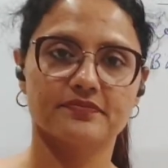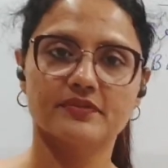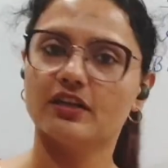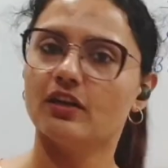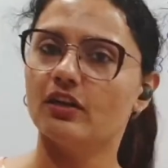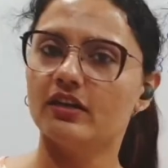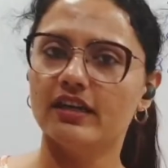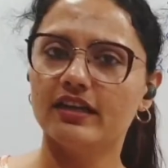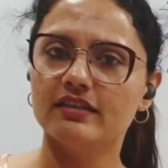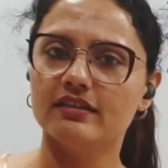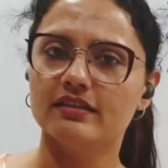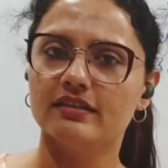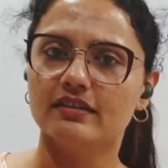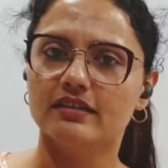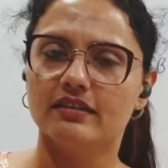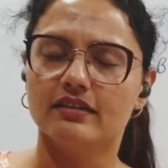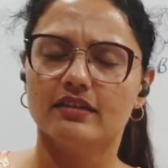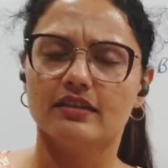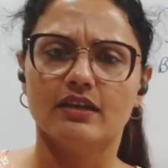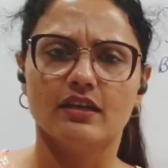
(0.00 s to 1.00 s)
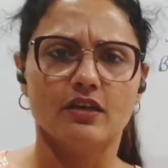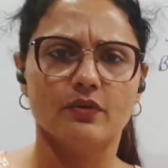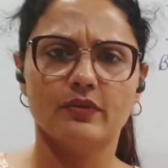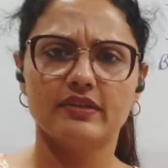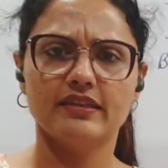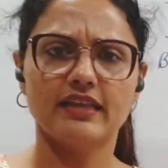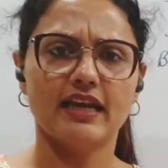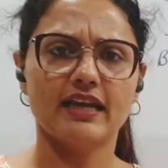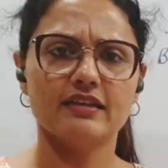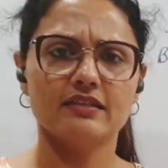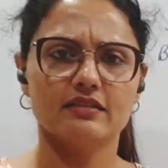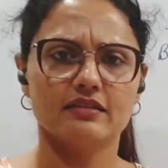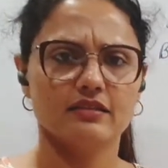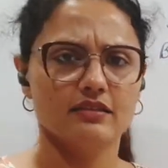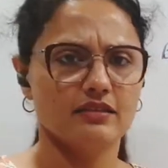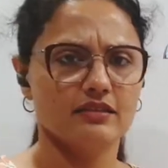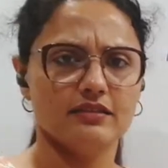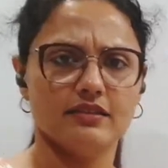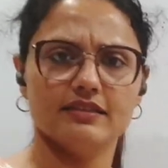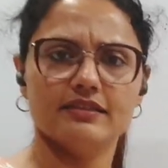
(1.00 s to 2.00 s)
Alright? With
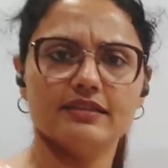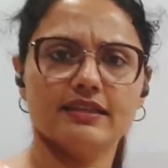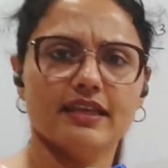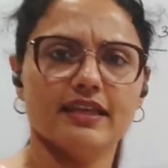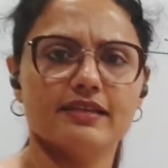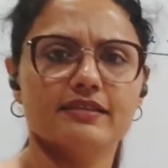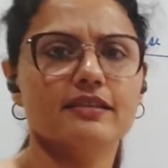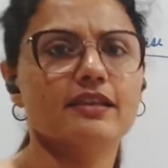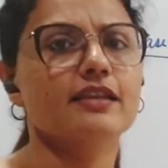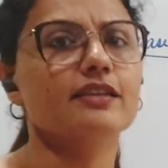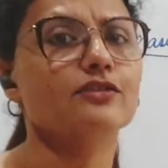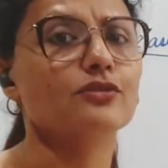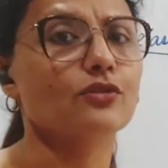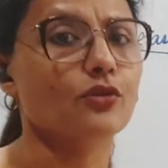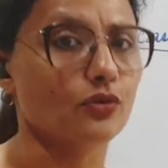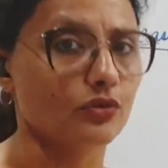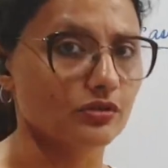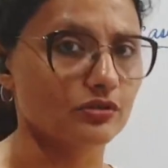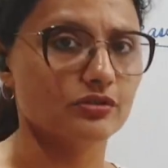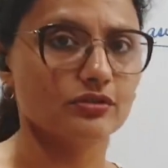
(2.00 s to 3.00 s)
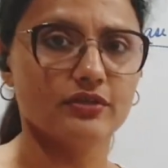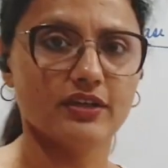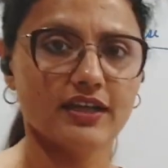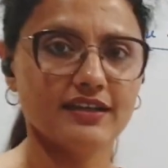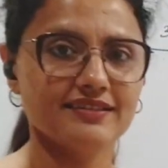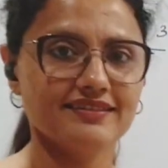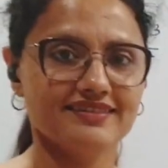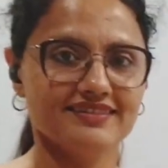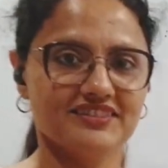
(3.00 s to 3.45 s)
that, this case is also done.